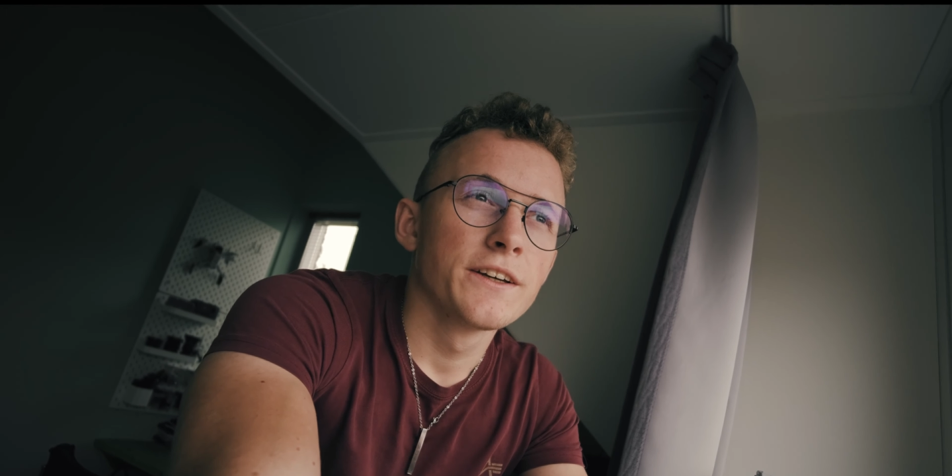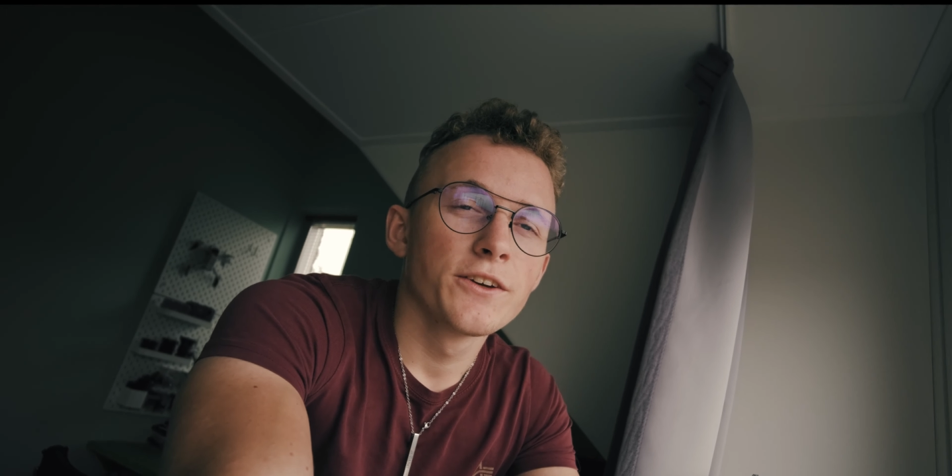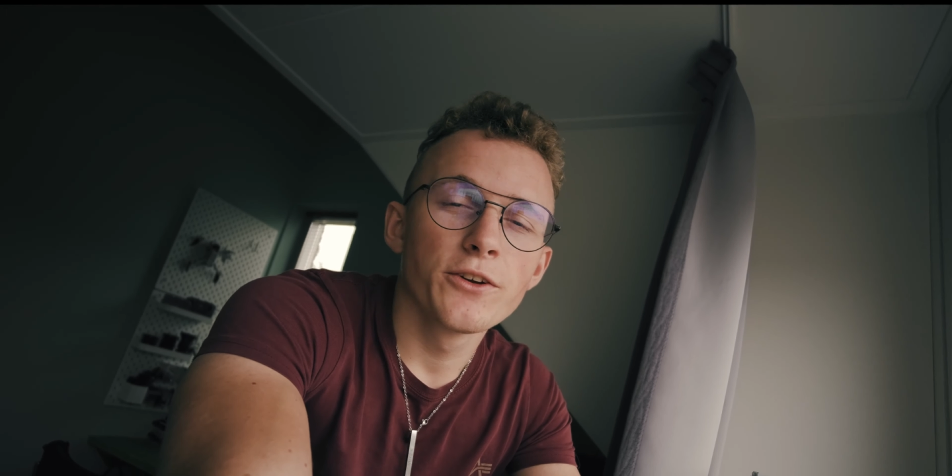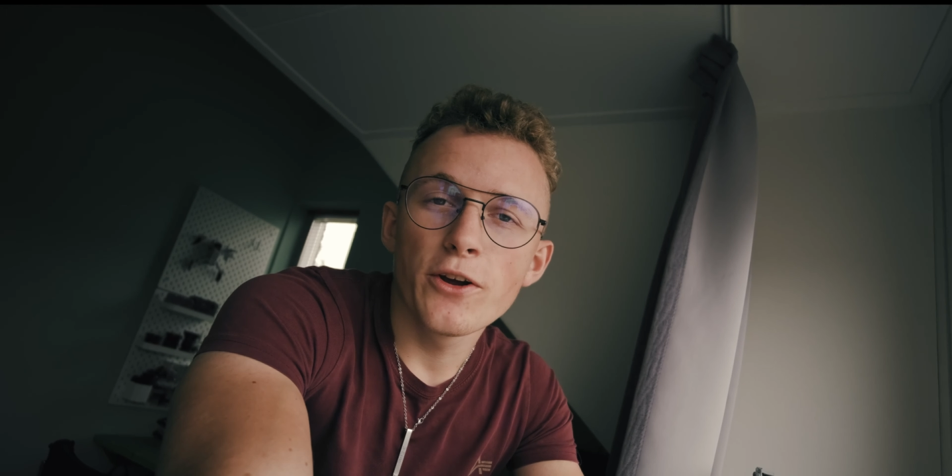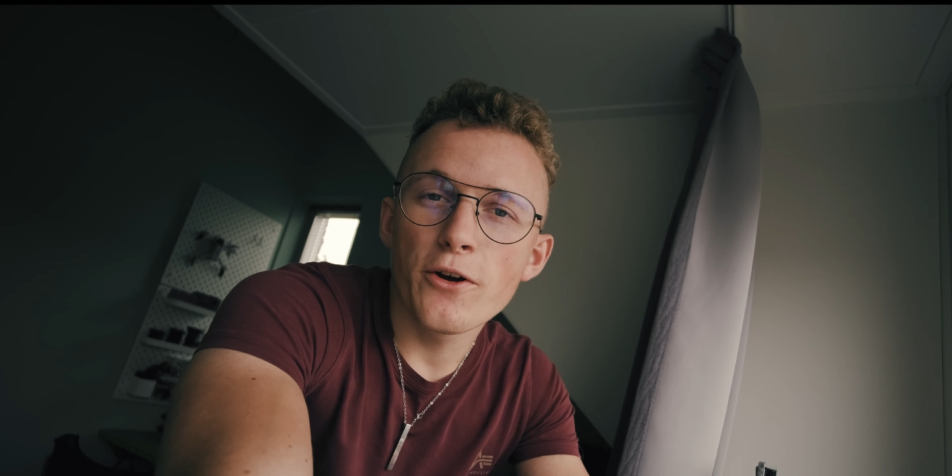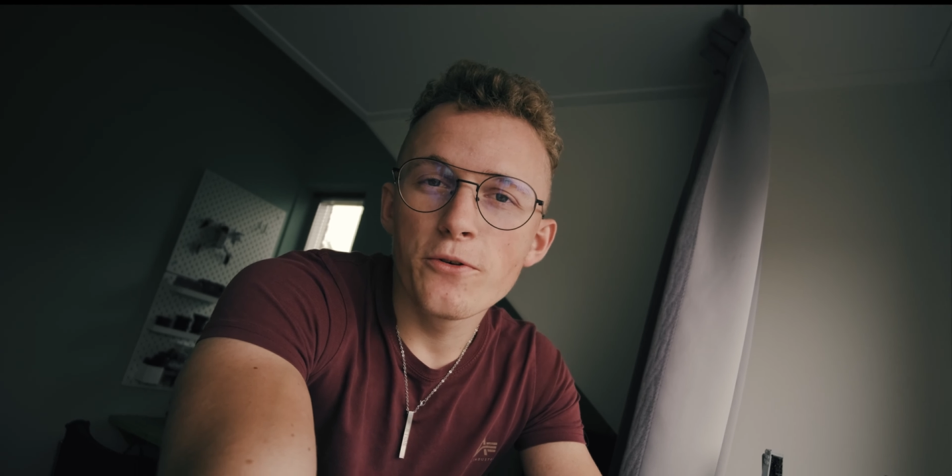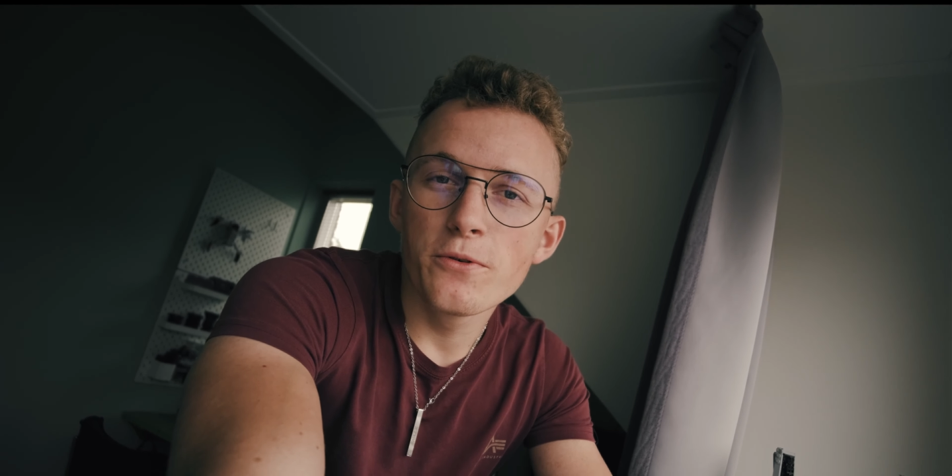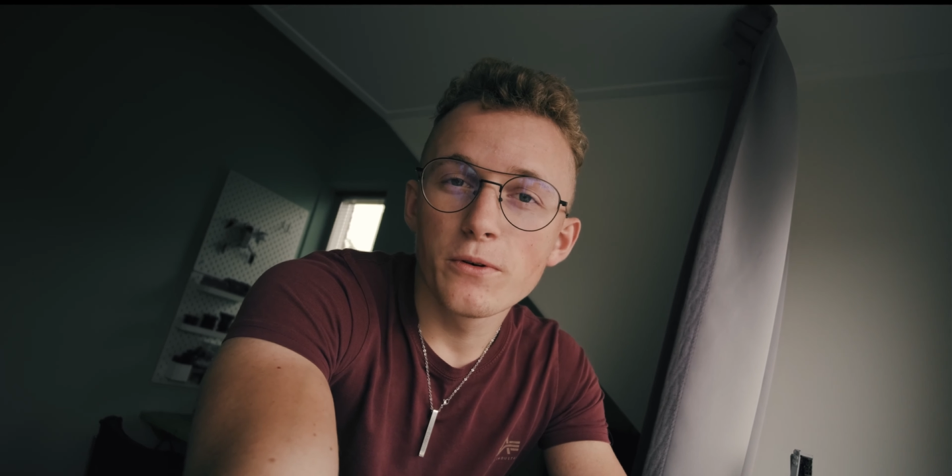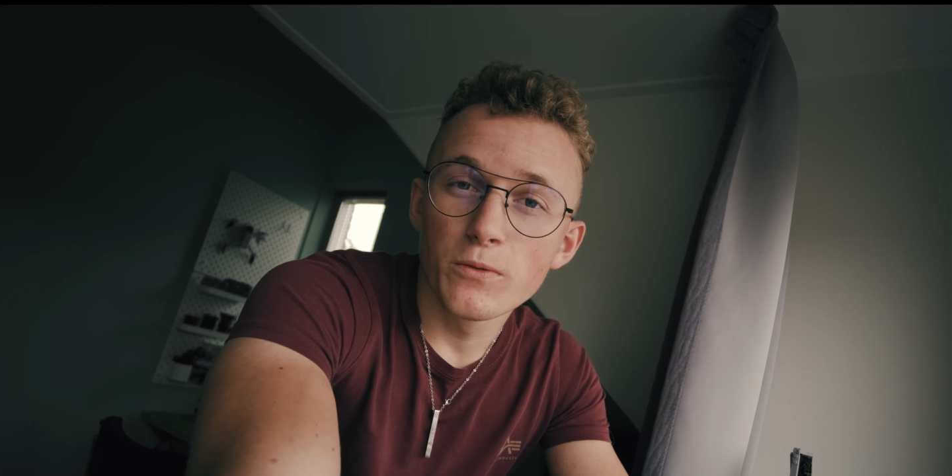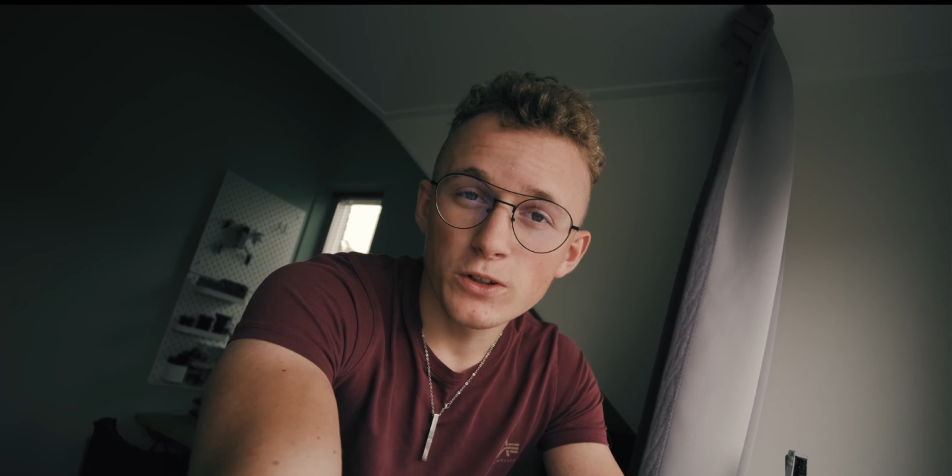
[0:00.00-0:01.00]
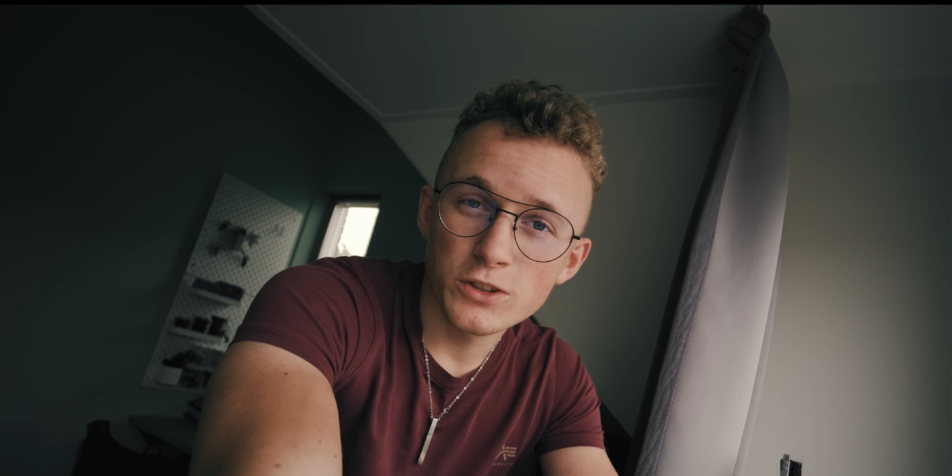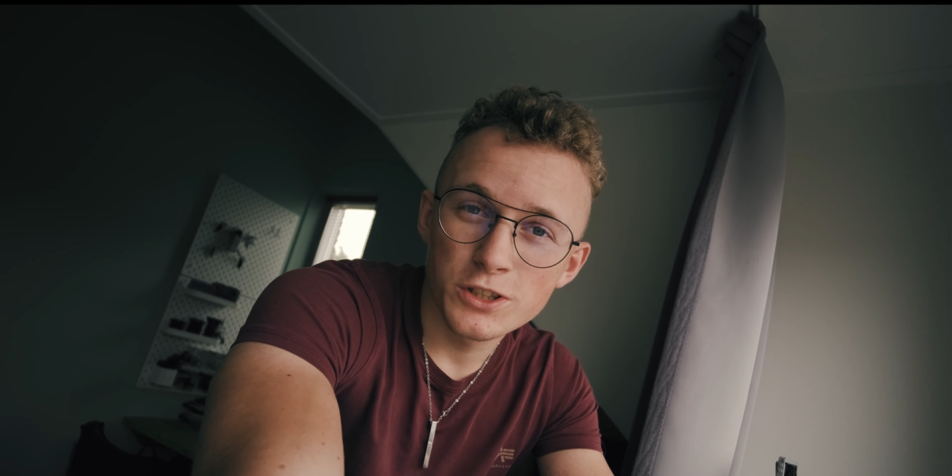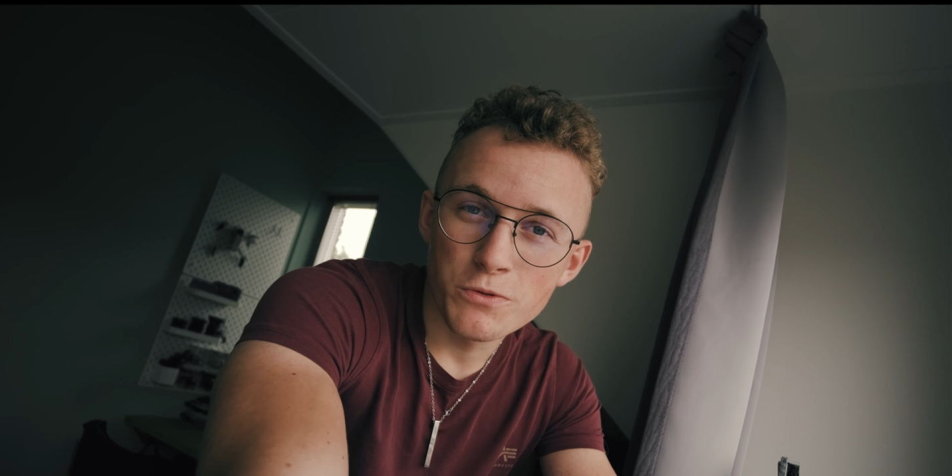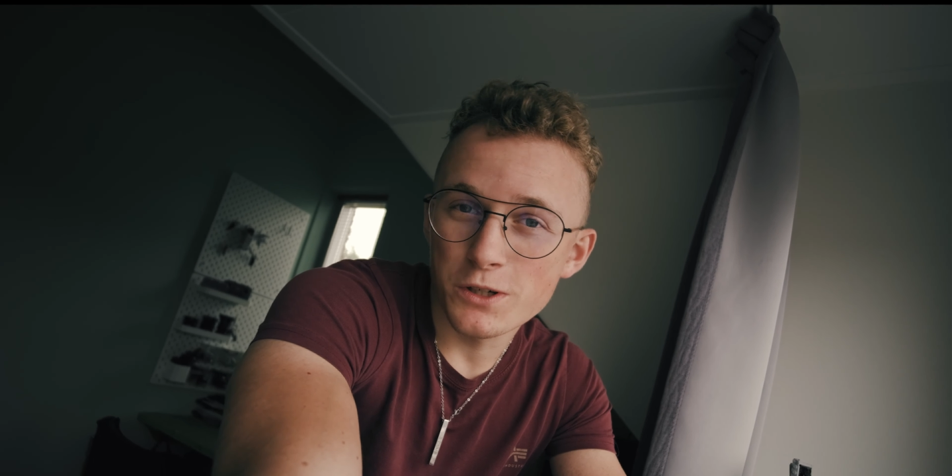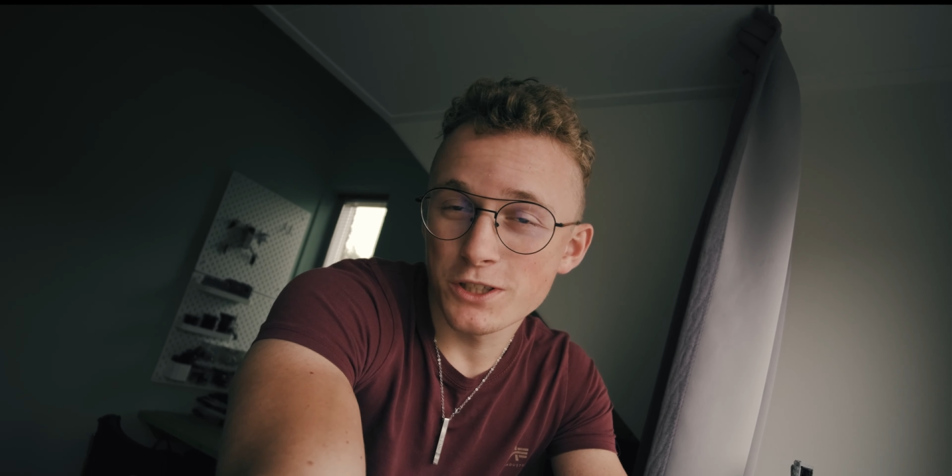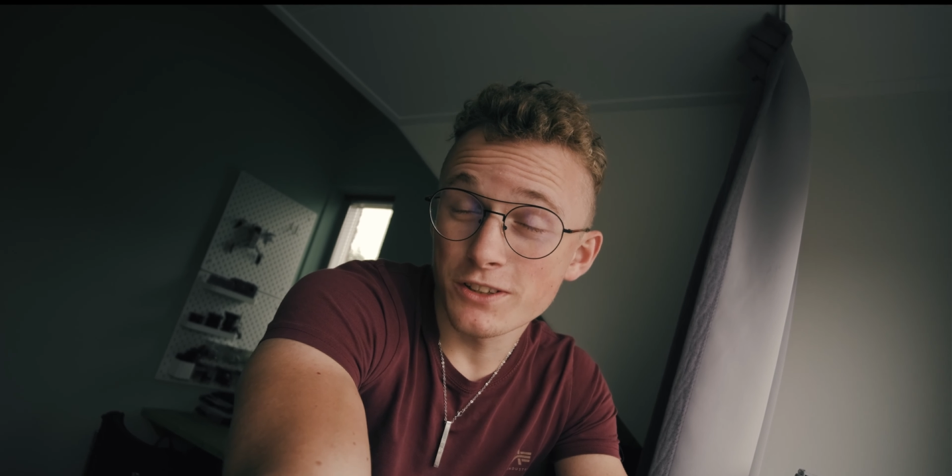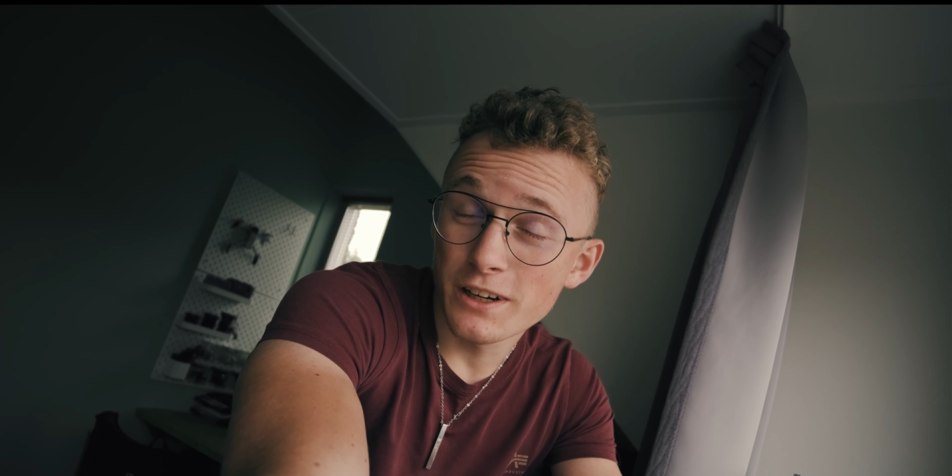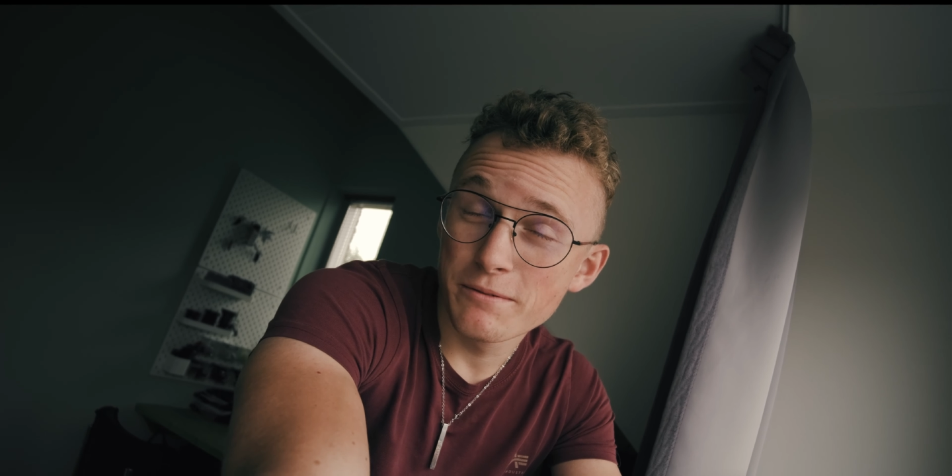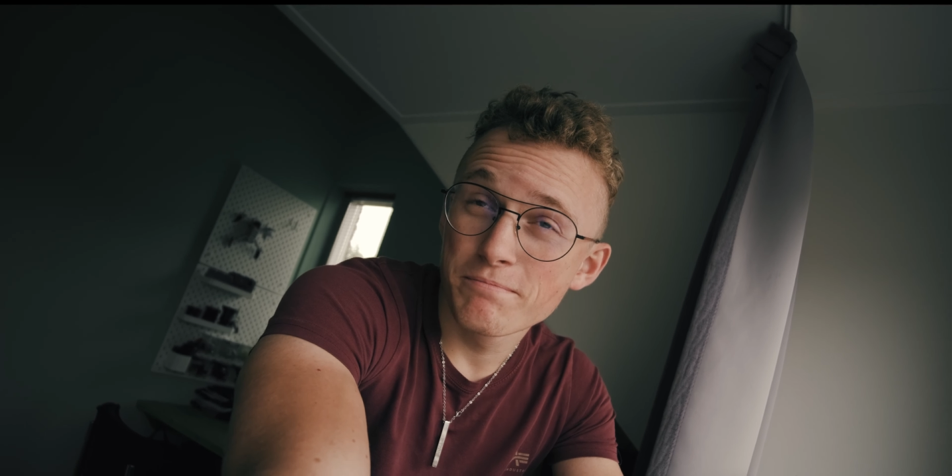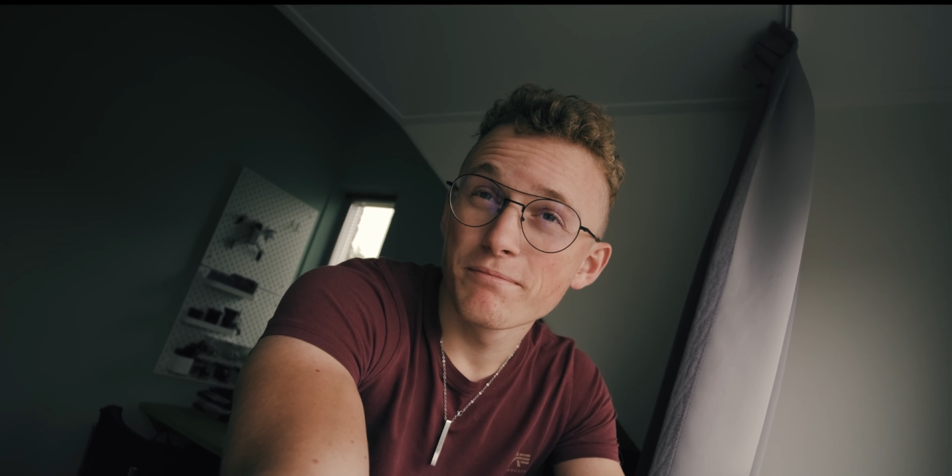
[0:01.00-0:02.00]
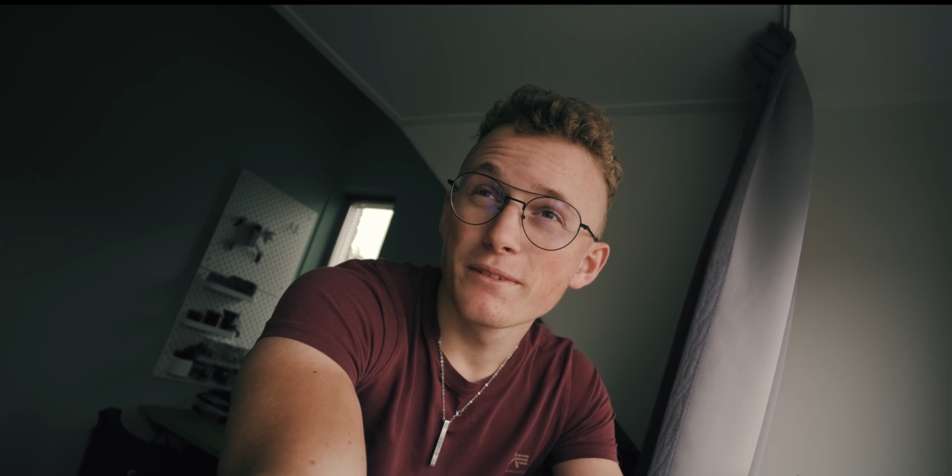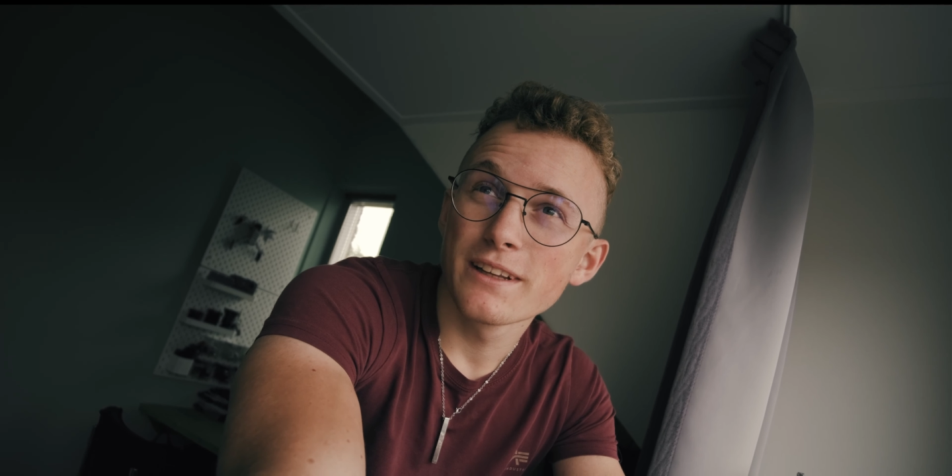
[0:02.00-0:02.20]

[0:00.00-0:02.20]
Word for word: You know, once there was a time